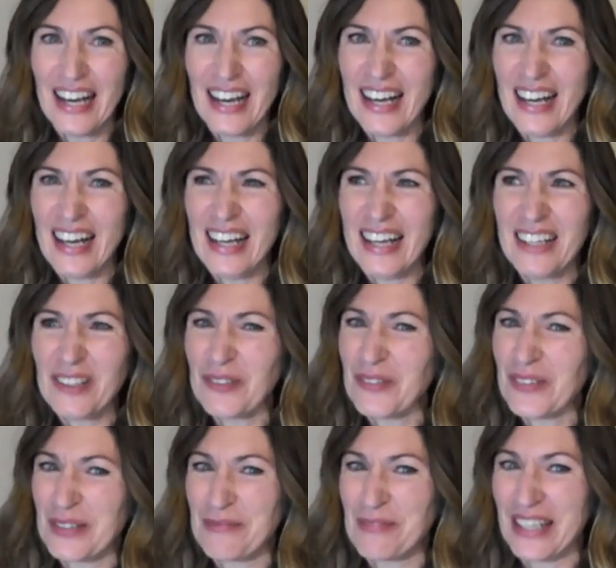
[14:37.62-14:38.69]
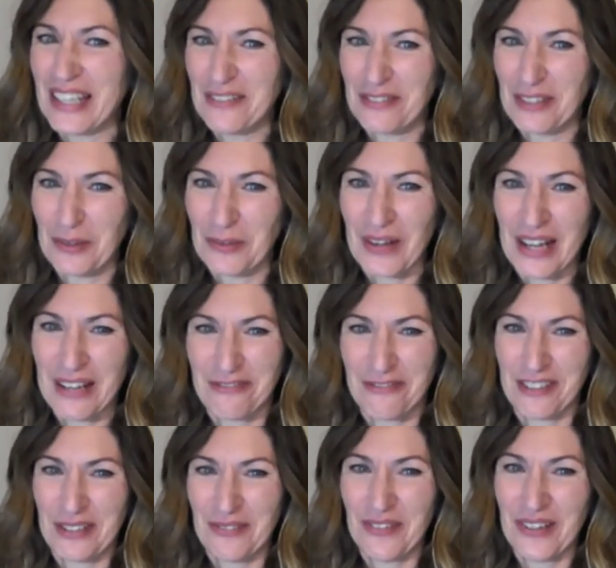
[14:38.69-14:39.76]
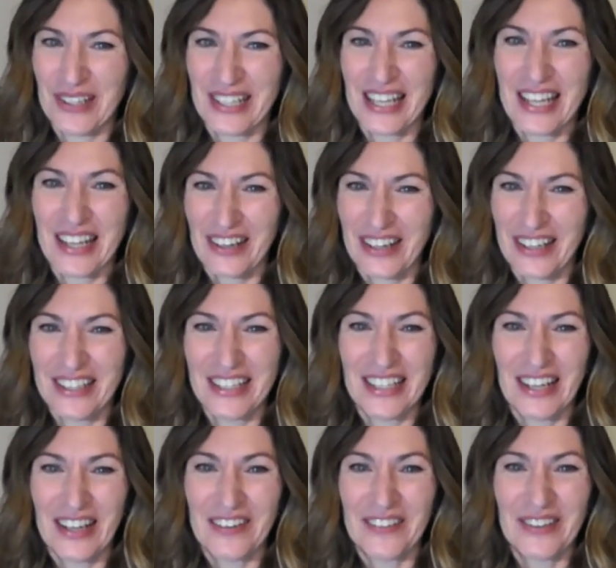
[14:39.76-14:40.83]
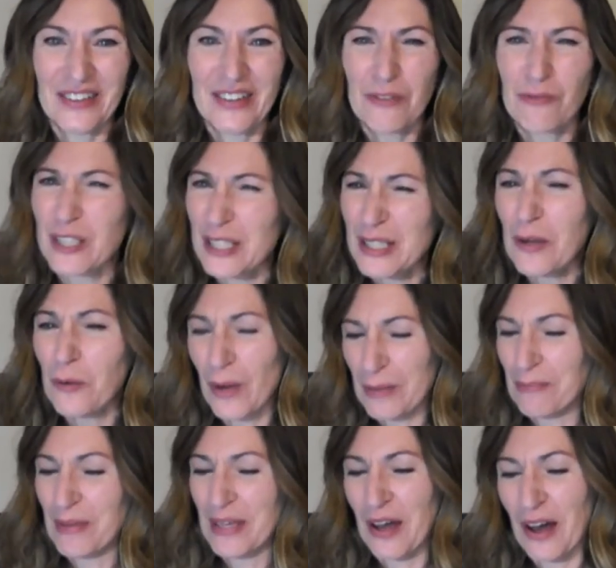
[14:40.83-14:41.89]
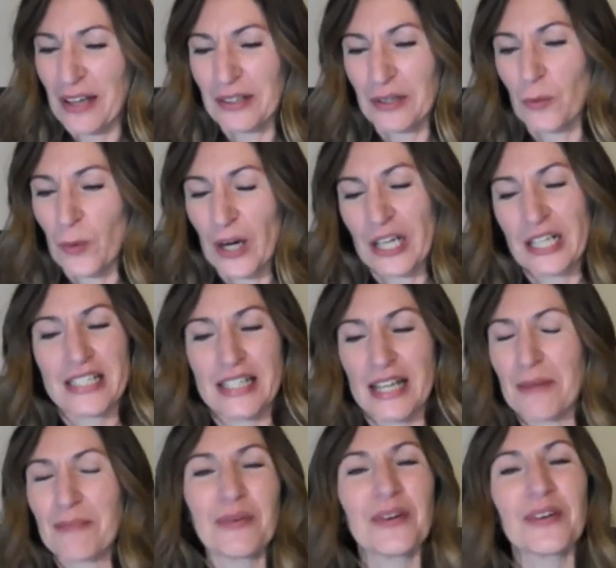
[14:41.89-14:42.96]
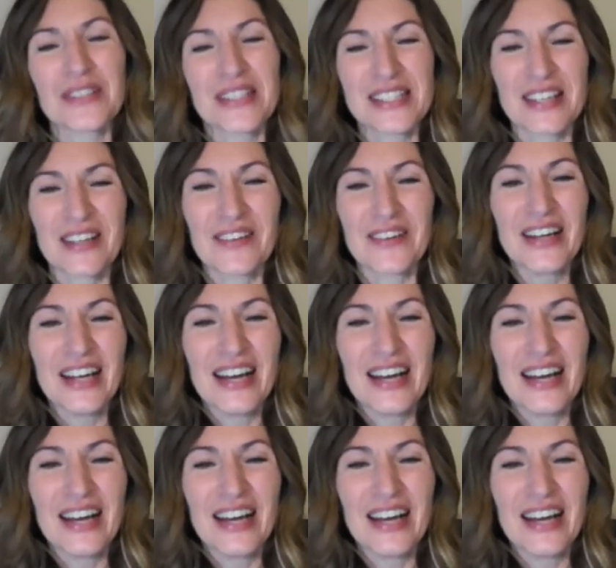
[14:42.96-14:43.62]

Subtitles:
I don't want to be giving away free work here. It went beyond a work sample. So